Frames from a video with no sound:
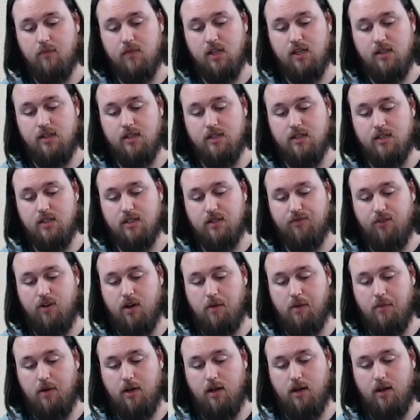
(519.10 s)
This is
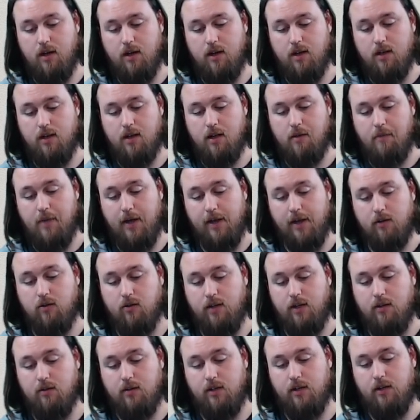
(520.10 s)
from Michael
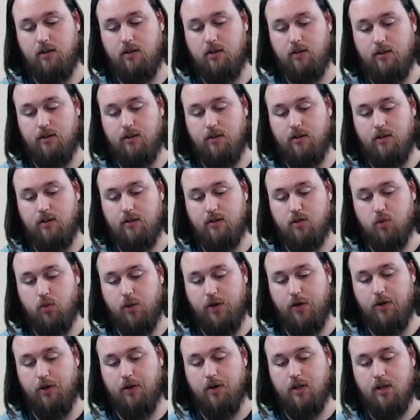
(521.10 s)
Gelkin on
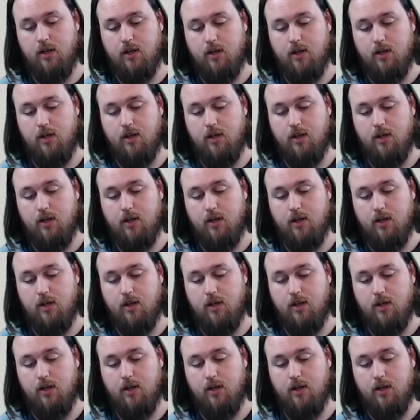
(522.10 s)
Twitter.